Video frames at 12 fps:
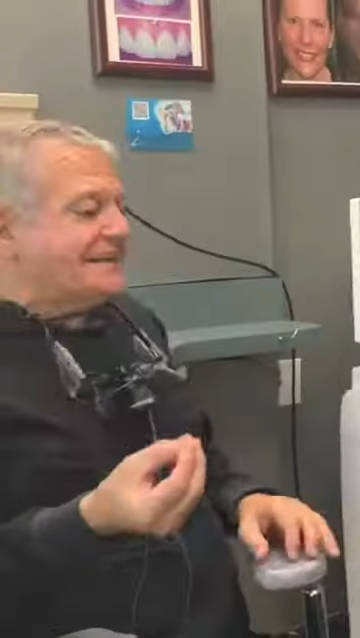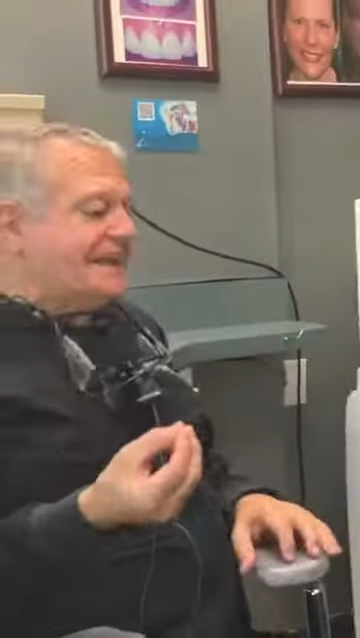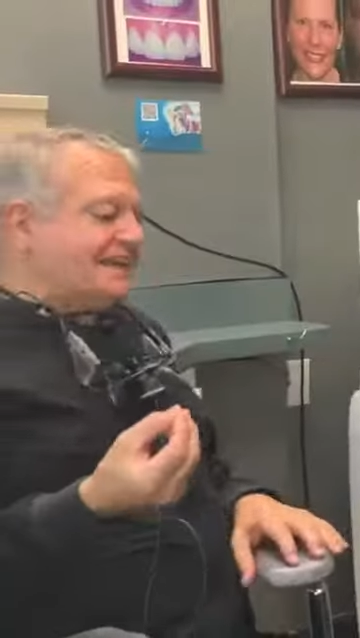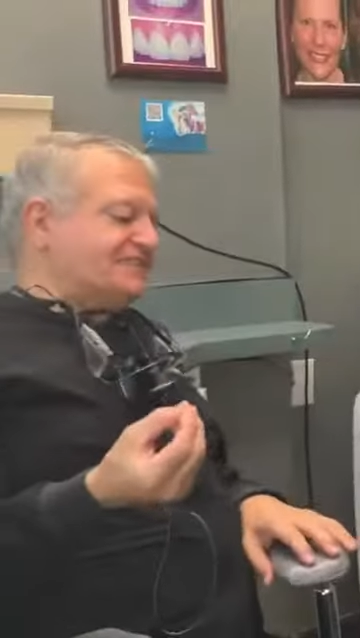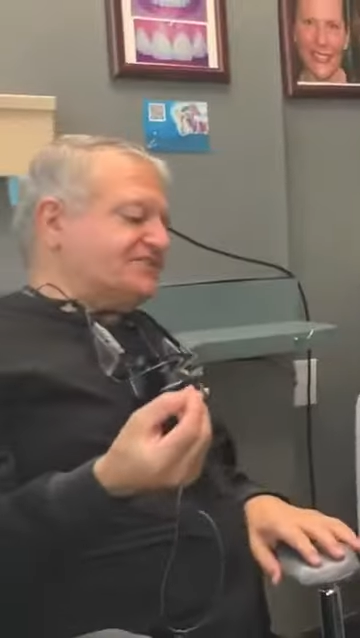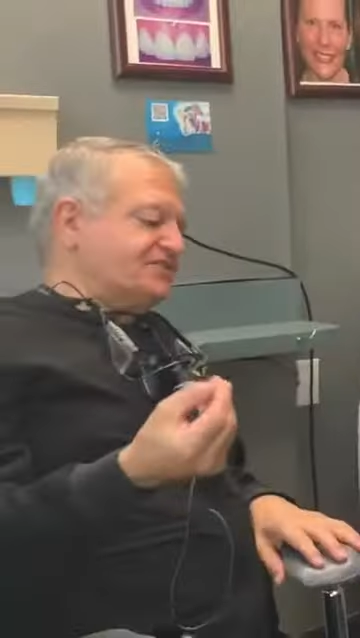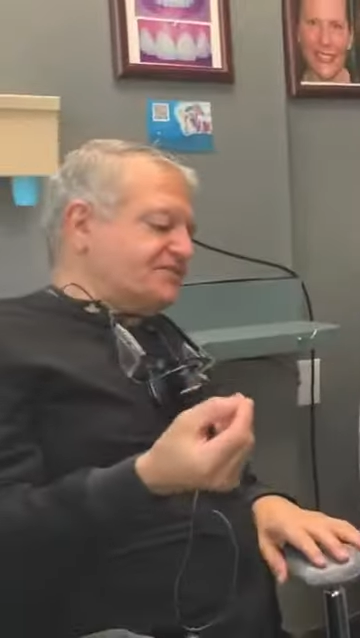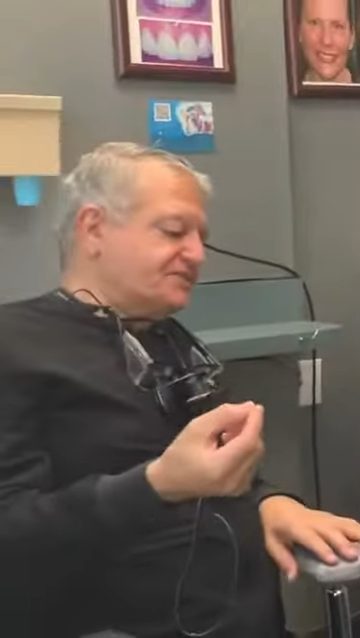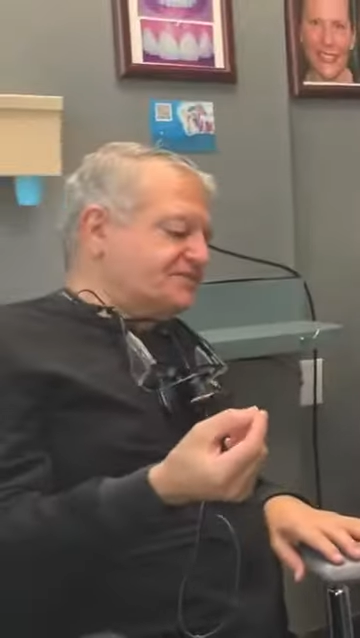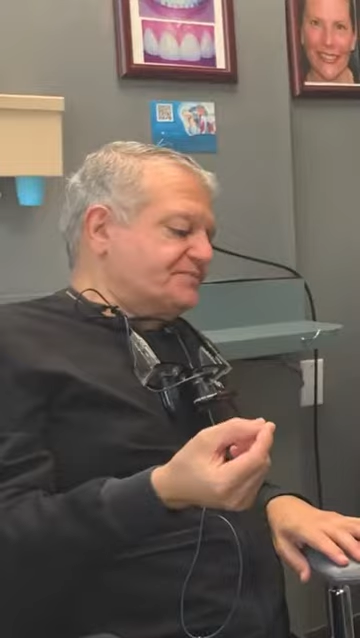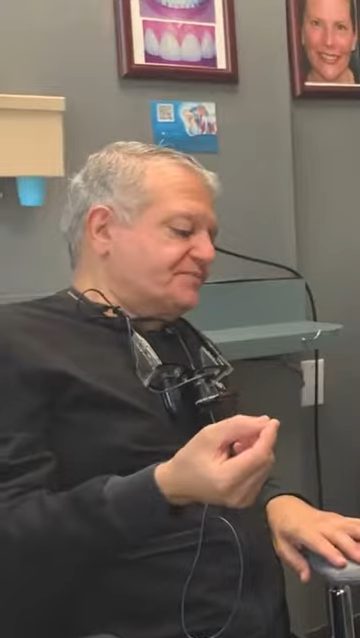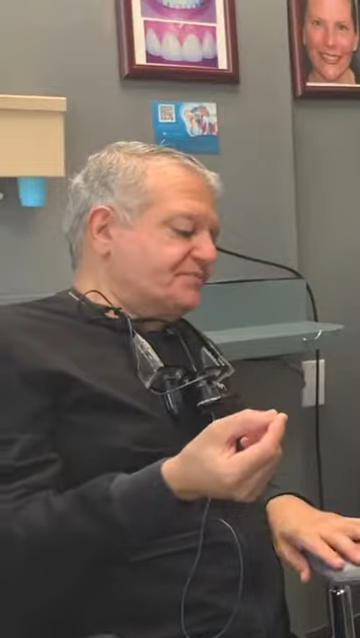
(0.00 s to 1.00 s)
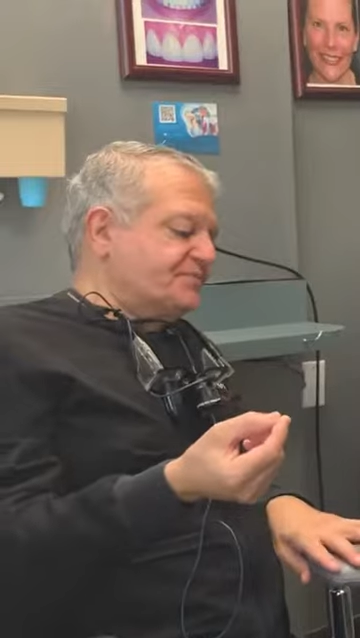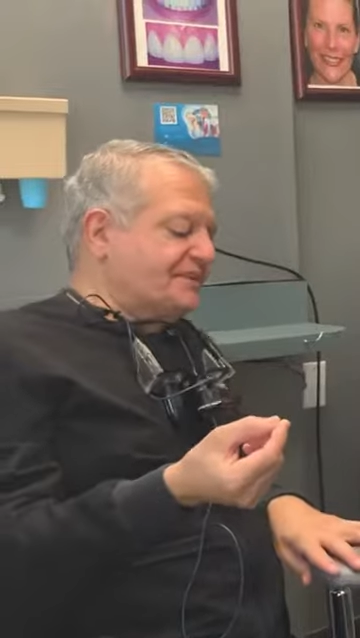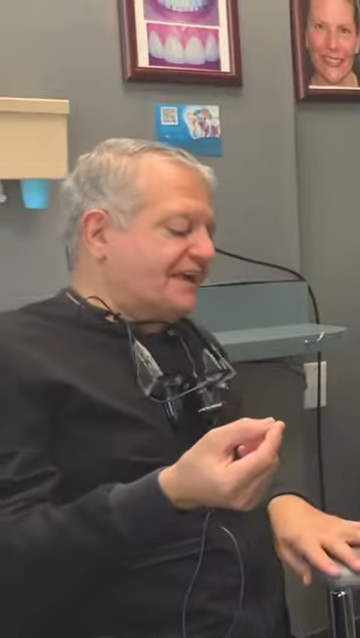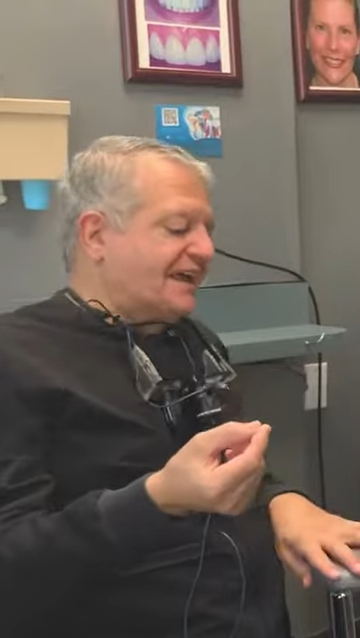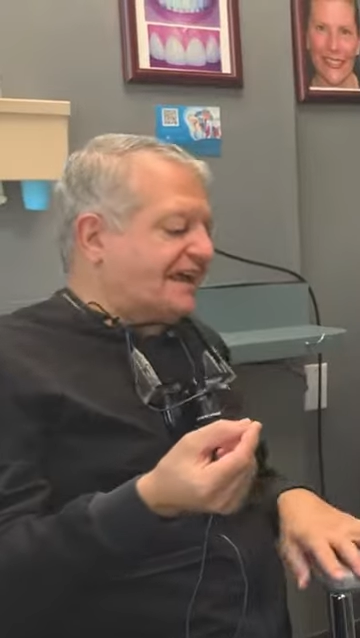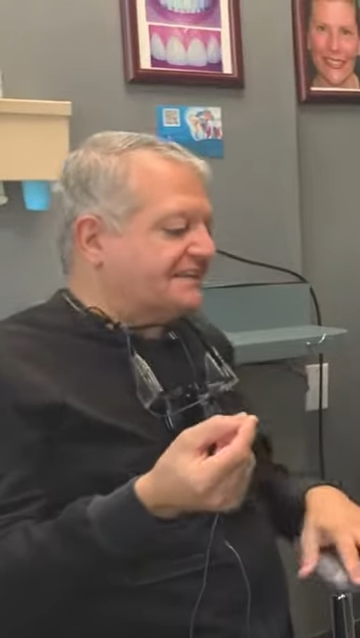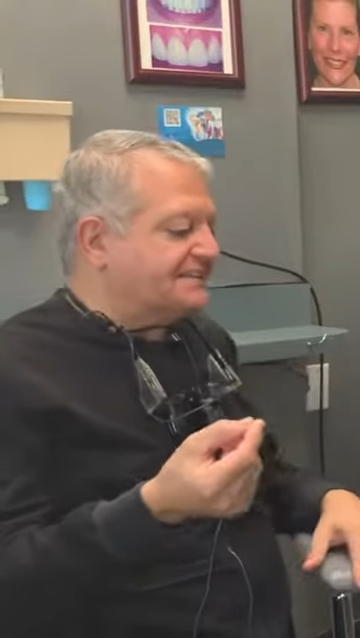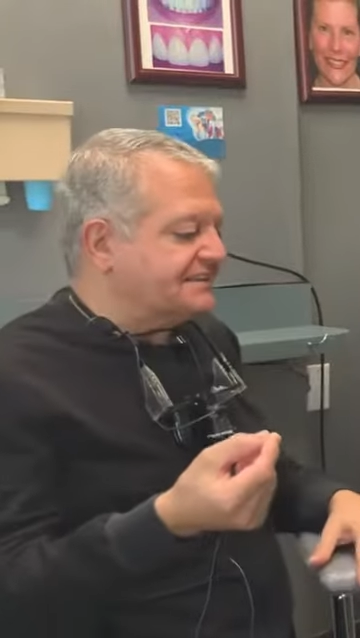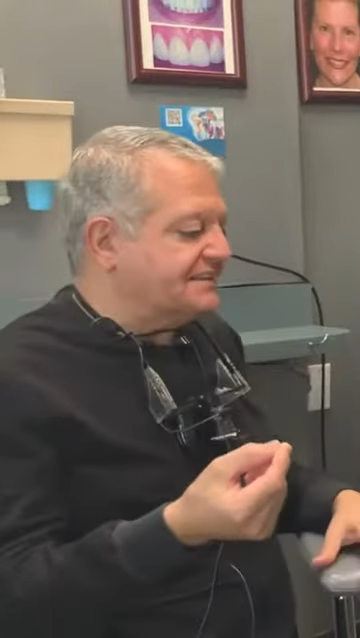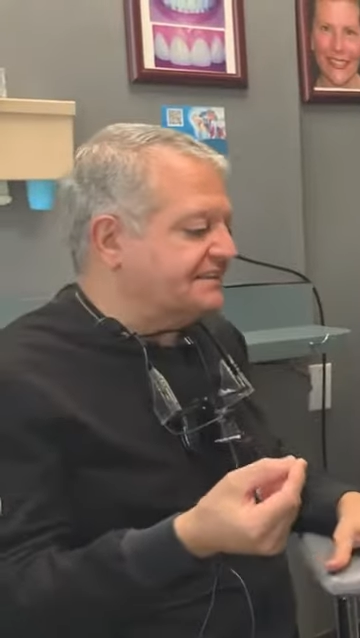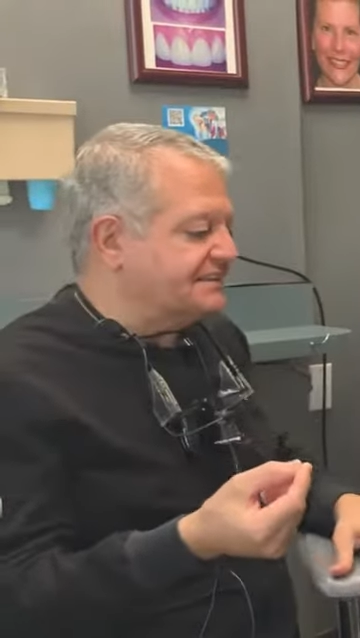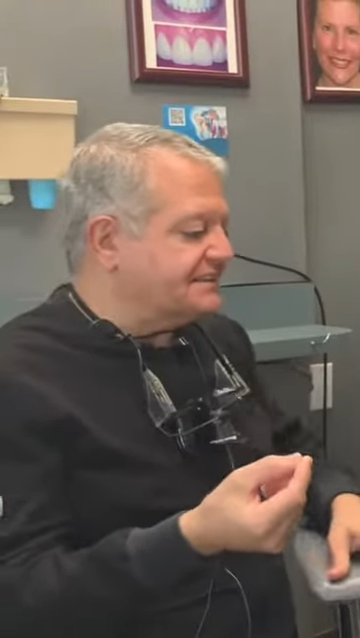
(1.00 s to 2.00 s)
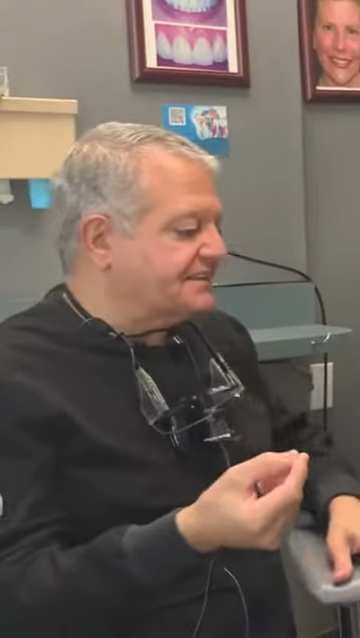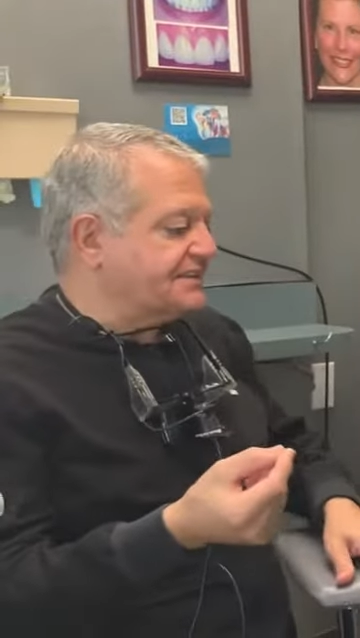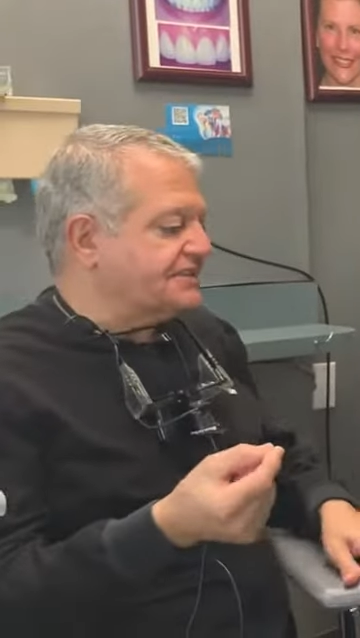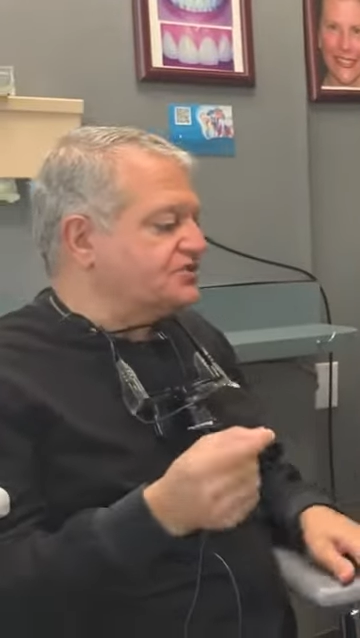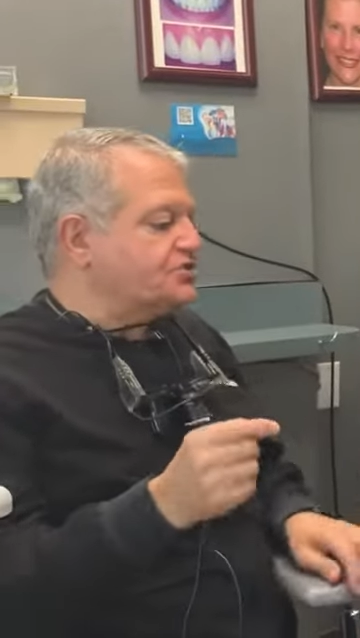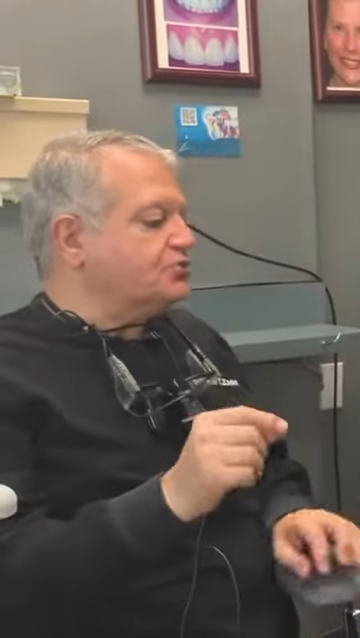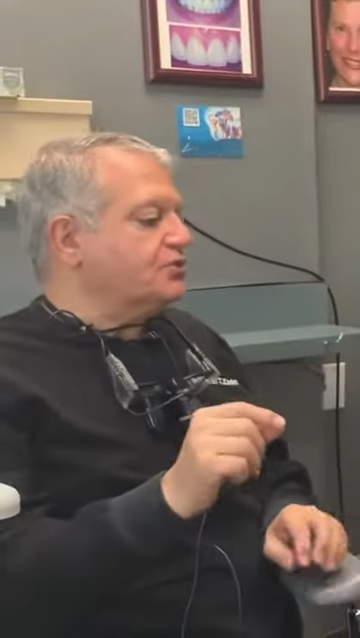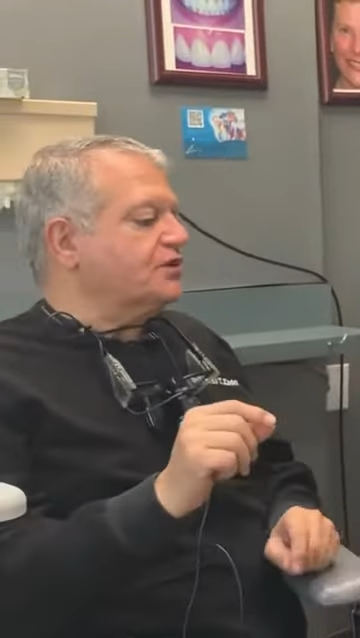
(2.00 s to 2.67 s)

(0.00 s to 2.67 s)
Lasers have issue